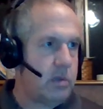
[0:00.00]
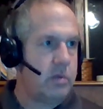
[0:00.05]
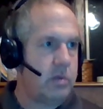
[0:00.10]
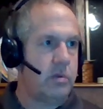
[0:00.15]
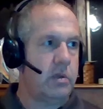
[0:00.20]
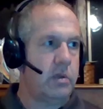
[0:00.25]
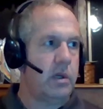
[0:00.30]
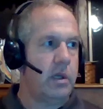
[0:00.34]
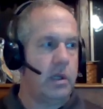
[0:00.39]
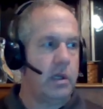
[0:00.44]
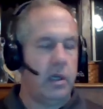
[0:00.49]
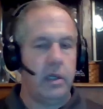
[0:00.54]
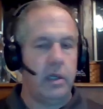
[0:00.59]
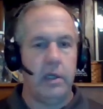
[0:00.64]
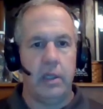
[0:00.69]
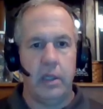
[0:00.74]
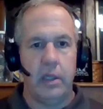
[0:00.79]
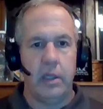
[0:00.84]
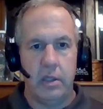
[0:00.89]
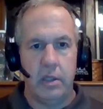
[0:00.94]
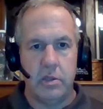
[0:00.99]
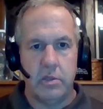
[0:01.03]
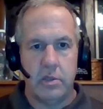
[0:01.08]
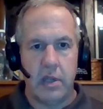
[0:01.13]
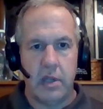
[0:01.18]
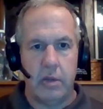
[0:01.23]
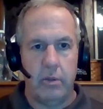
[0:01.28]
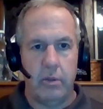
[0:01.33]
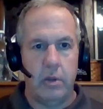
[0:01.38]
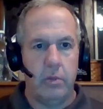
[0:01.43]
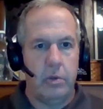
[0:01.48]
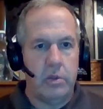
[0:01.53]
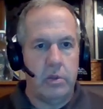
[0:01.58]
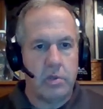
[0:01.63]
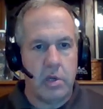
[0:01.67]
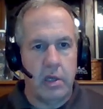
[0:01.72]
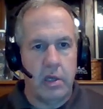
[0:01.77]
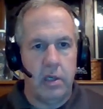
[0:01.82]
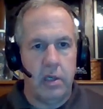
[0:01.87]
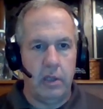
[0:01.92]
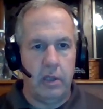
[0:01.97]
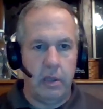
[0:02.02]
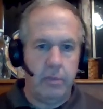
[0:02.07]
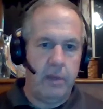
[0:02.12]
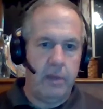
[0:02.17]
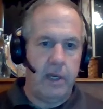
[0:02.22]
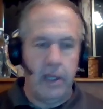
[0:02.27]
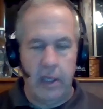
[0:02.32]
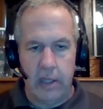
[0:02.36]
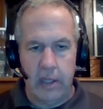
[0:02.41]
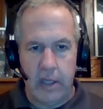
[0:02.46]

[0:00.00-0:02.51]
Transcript: due to hunting, and that way we try to eliminate